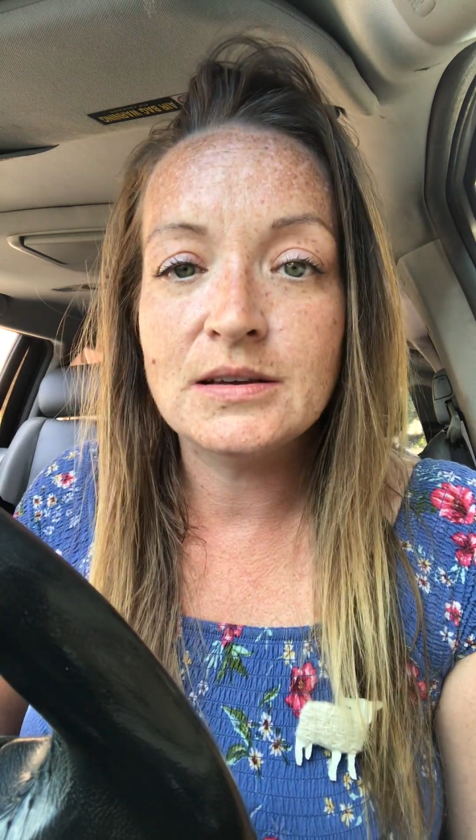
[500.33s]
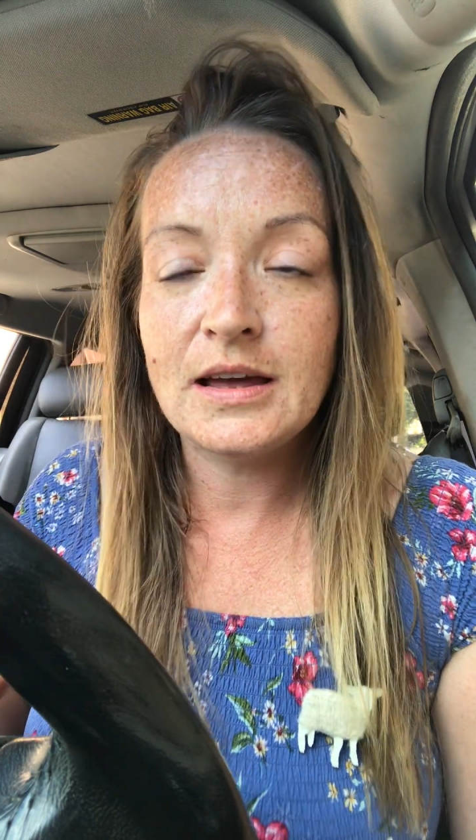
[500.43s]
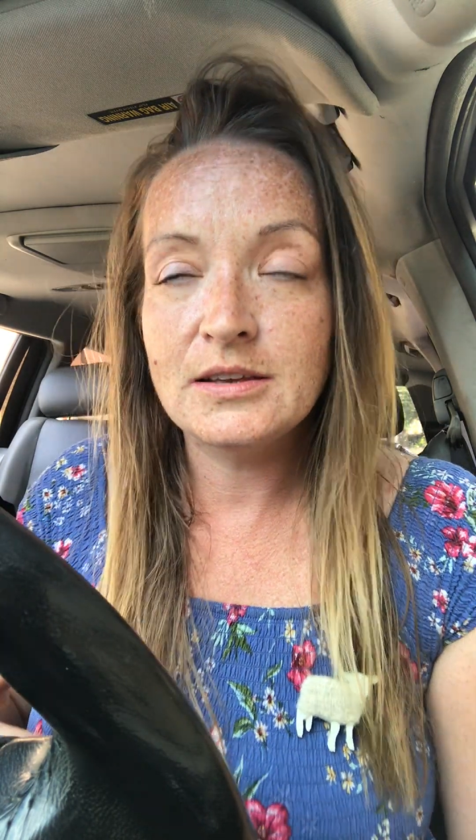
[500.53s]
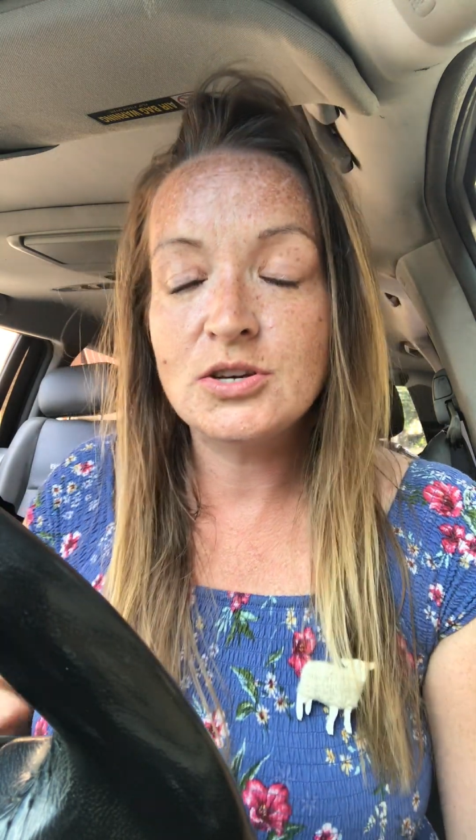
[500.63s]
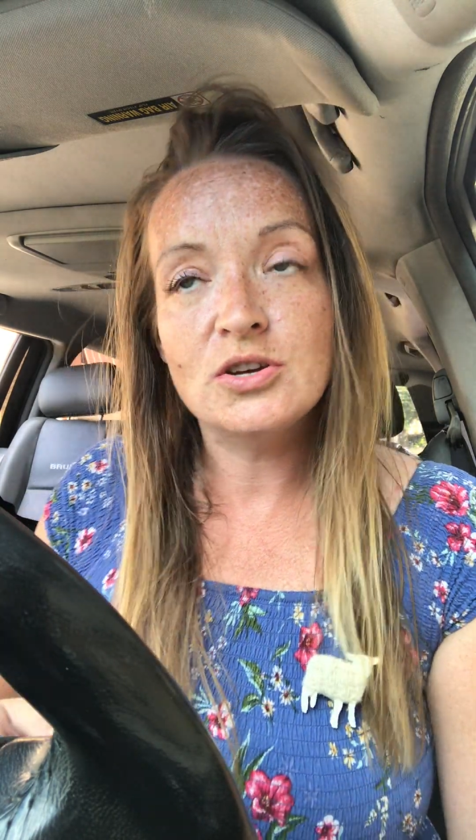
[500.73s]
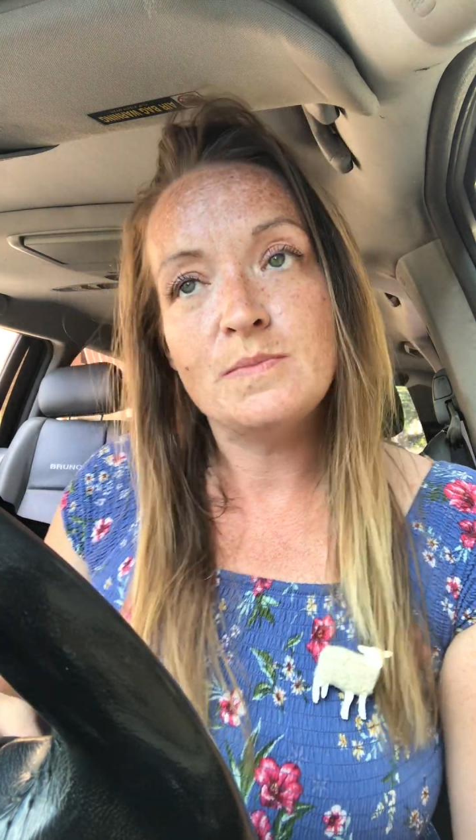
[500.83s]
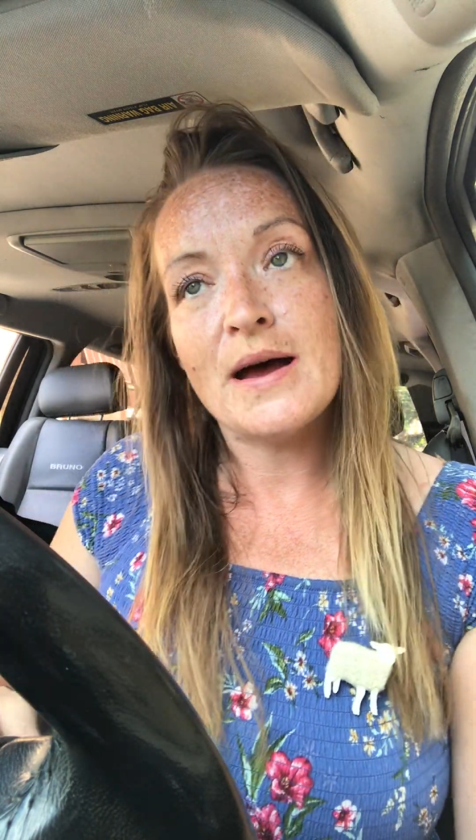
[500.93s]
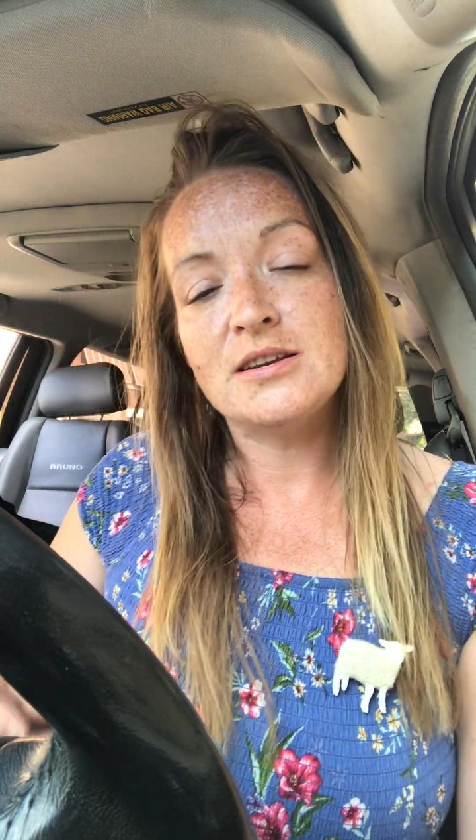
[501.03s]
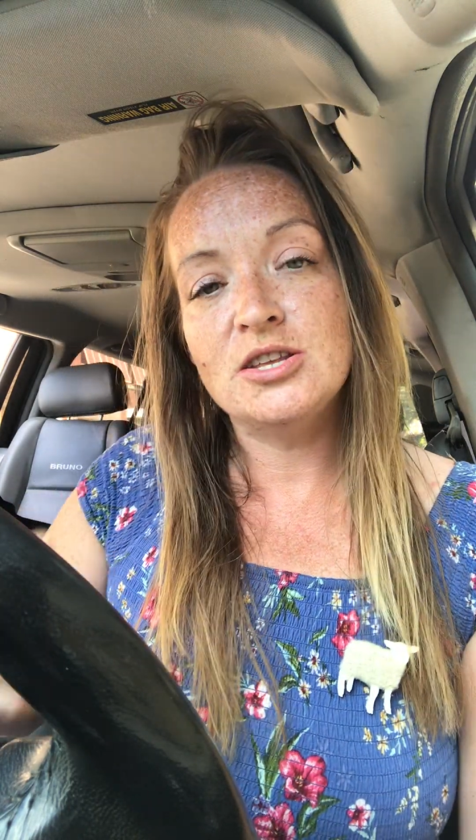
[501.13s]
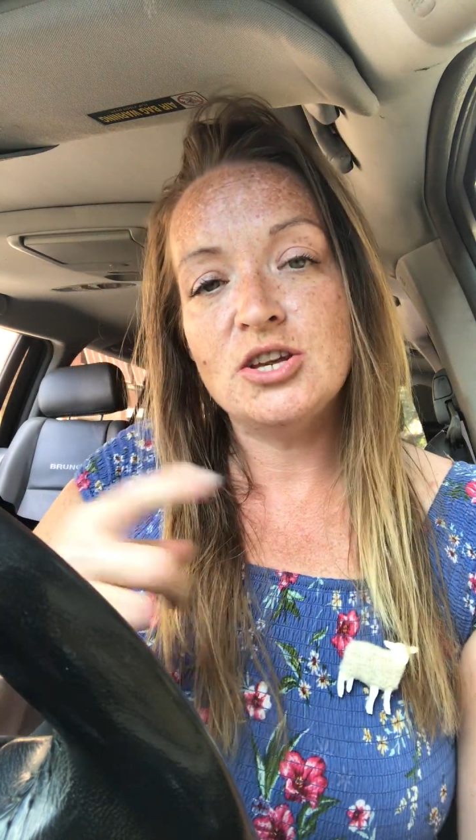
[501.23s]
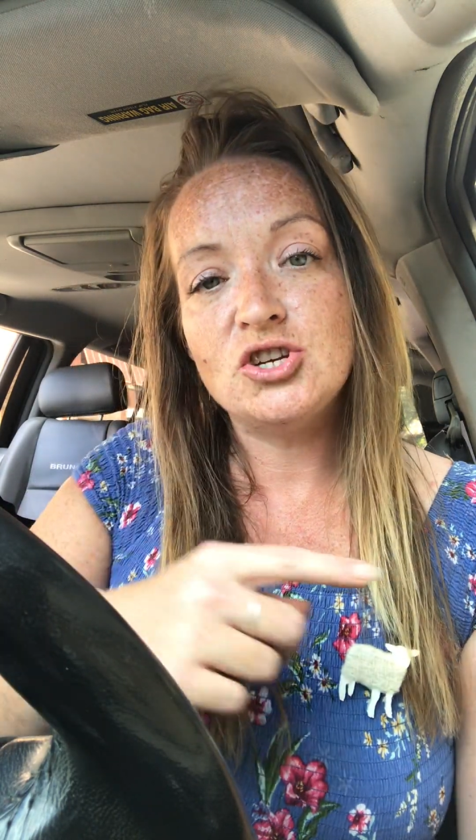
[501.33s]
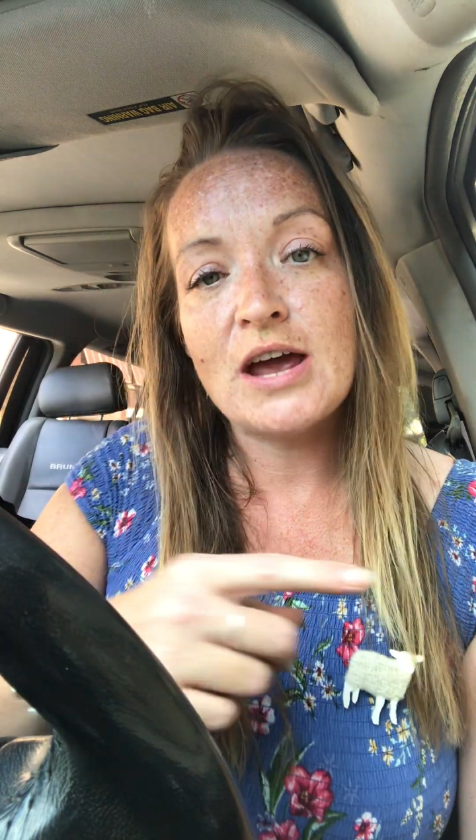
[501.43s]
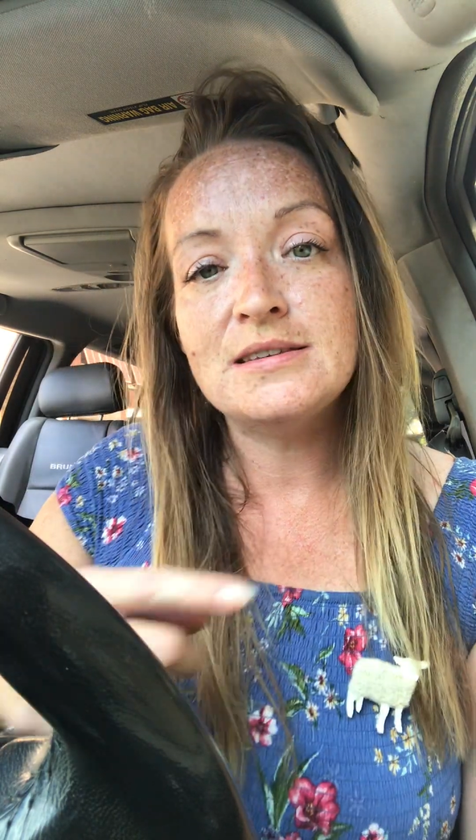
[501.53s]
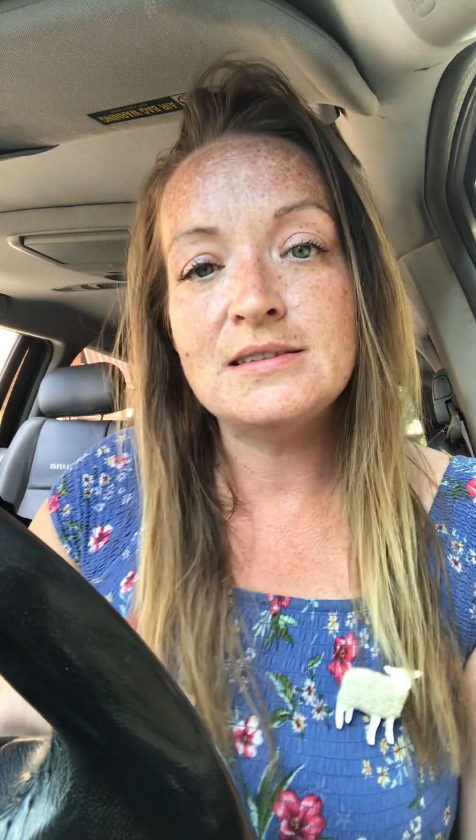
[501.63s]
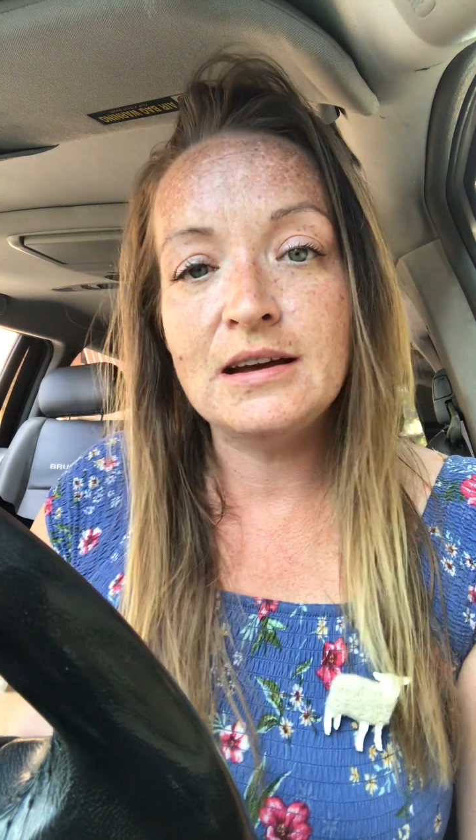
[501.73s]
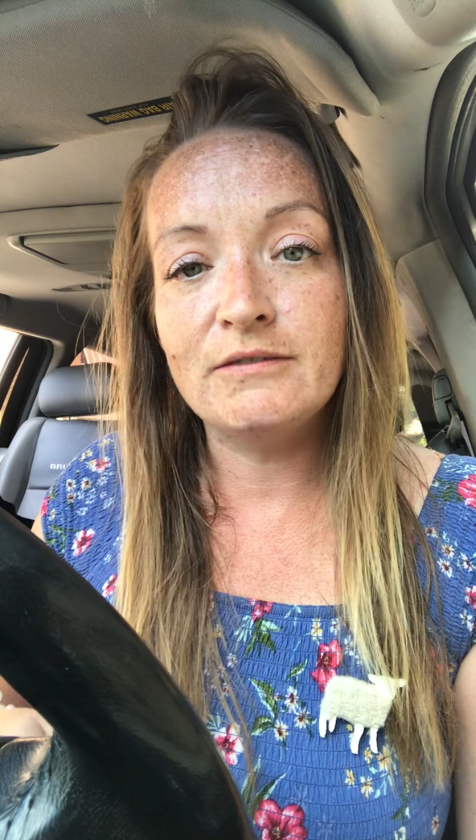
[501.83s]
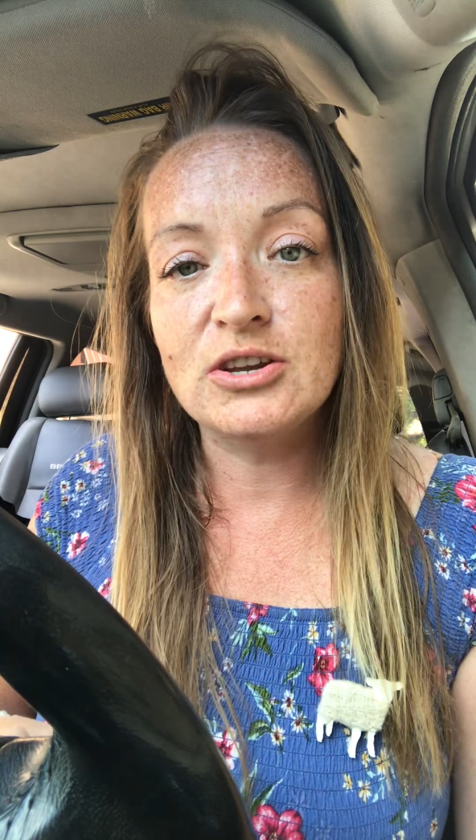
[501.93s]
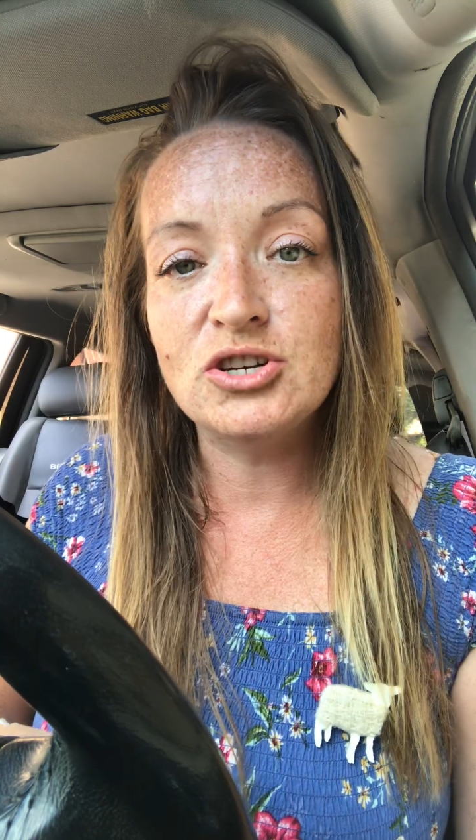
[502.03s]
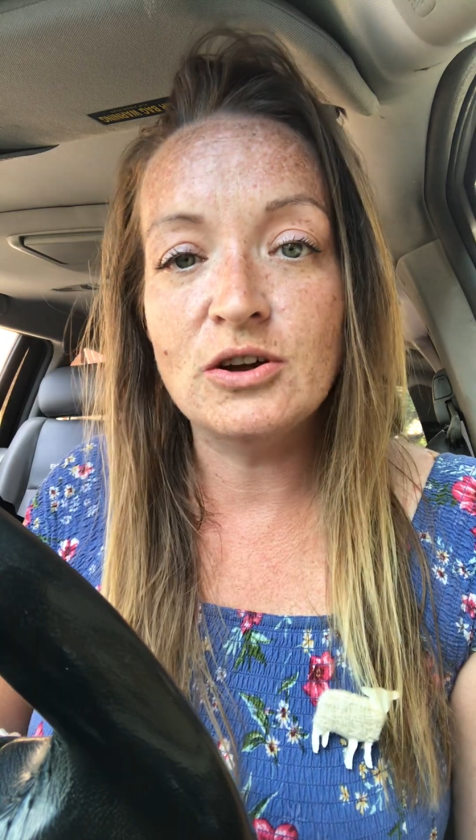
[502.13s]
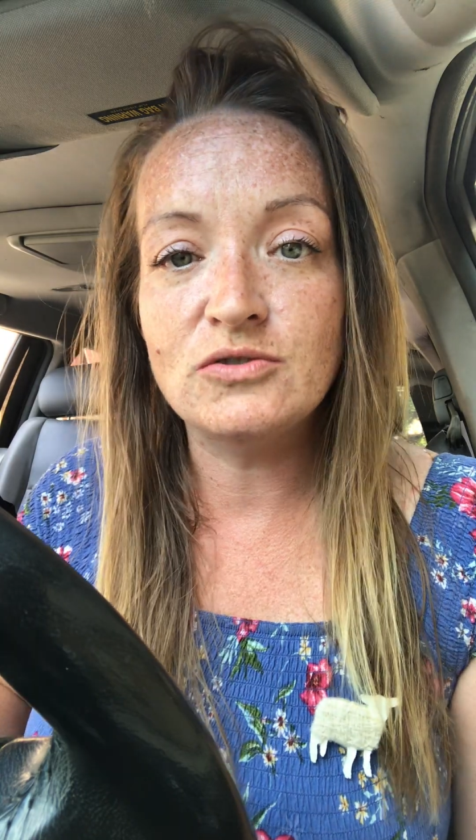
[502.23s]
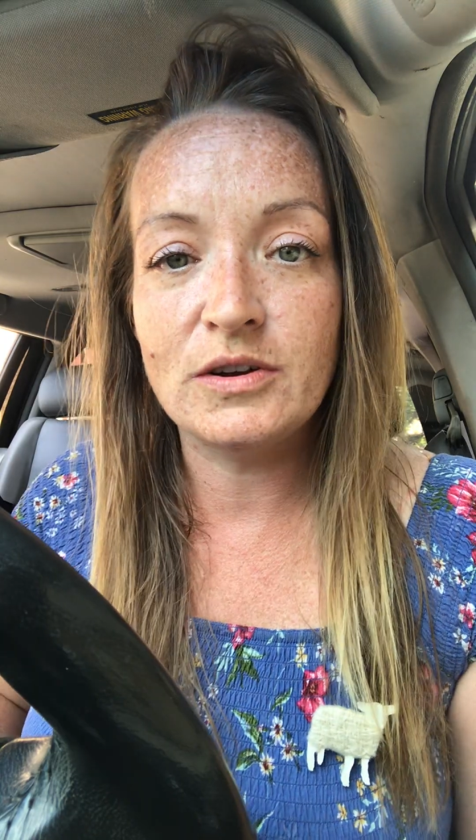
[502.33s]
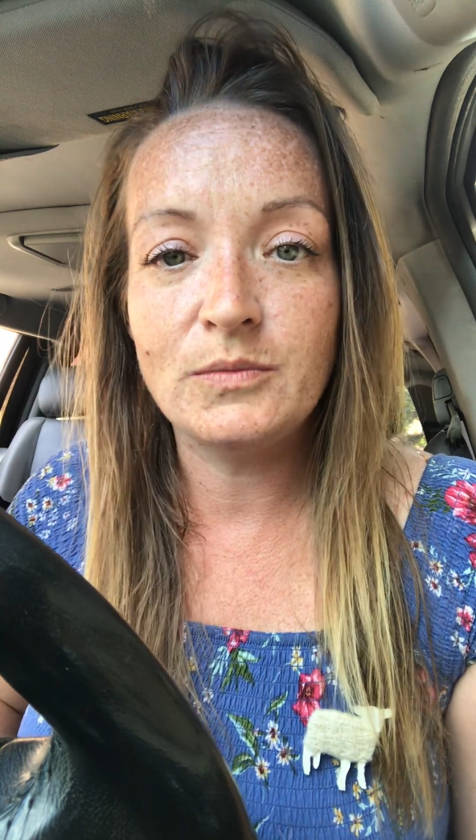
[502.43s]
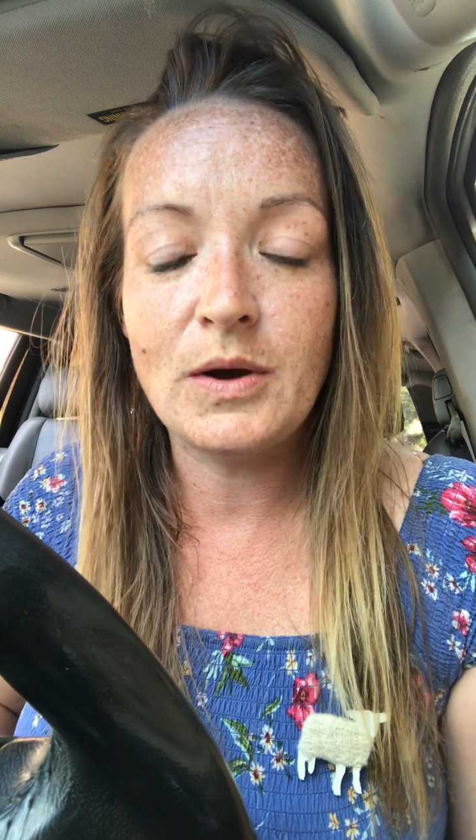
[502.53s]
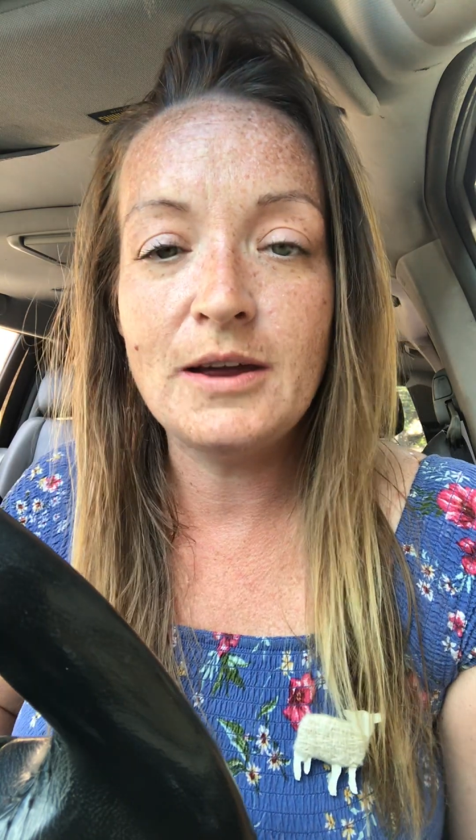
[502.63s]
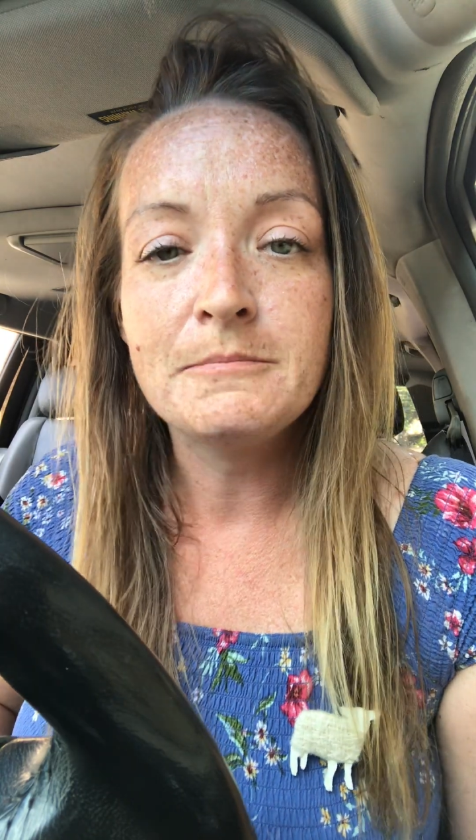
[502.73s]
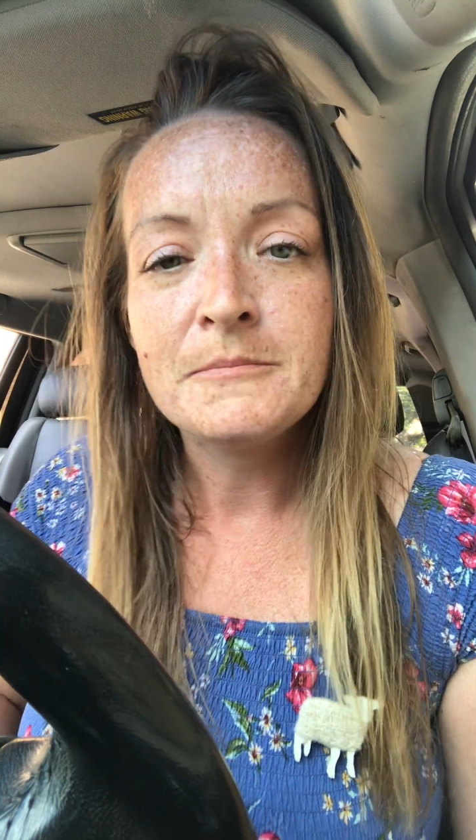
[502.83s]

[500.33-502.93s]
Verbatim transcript: Okay, this goes back to the chastening of the children, right?